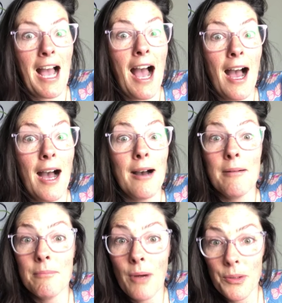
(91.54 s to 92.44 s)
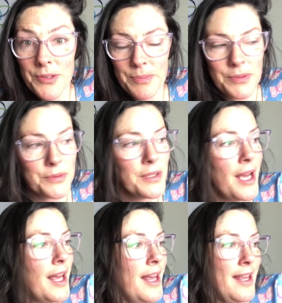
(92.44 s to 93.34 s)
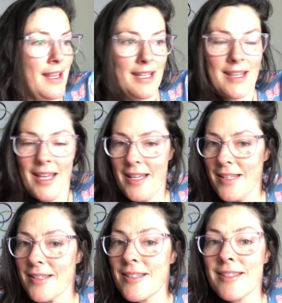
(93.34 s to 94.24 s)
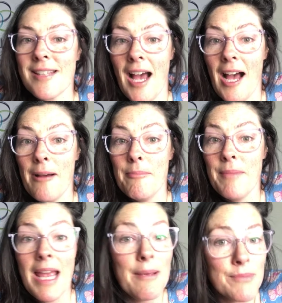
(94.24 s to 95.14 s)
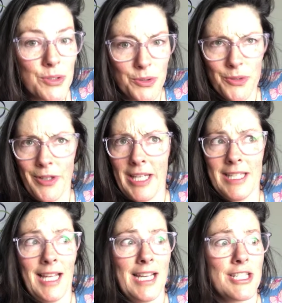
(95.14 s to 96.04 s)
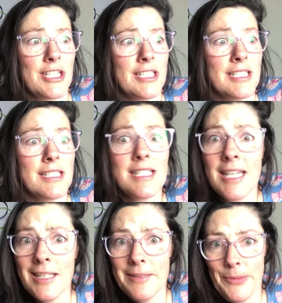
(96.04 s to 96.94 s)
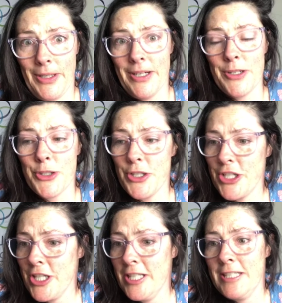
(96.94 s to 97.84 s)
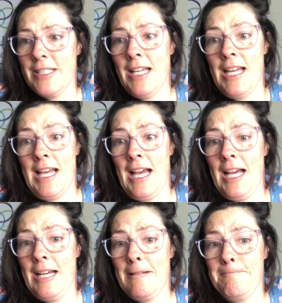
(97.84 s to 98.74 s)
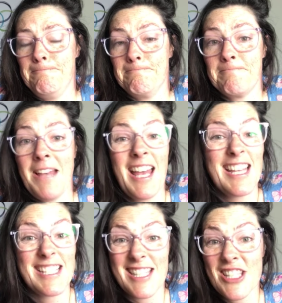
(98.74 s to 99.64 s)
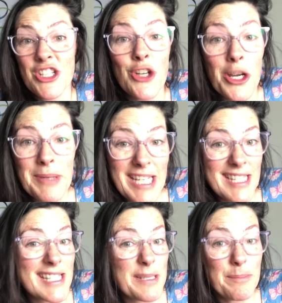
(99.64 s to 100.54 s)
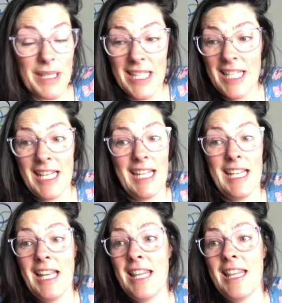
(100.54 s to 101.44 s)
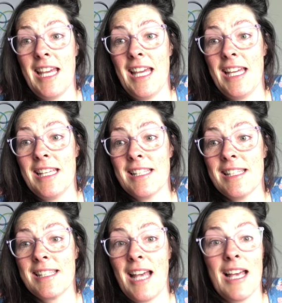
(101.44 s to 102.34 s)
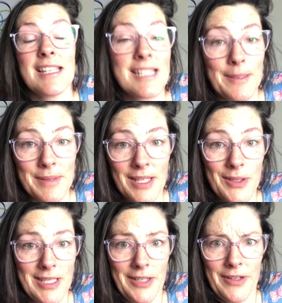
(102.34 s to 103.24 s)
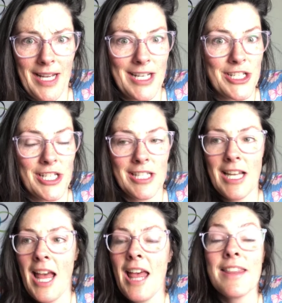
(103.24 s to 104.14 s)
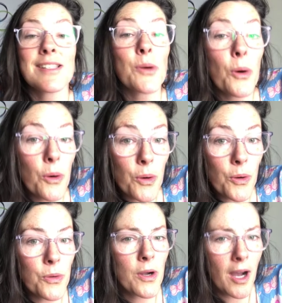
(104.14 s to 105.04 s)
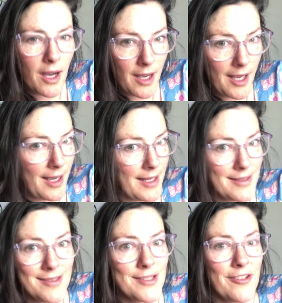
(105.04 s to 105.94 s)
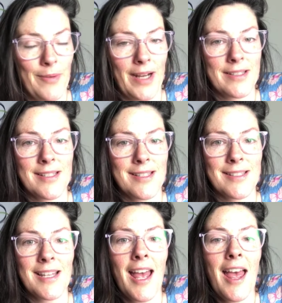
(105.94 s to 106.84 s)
are multiple. There's um, mTOR regulation, telomere attrition, um, just genomic instability, there's uh, stem cell degradation, there's all kinds of practices,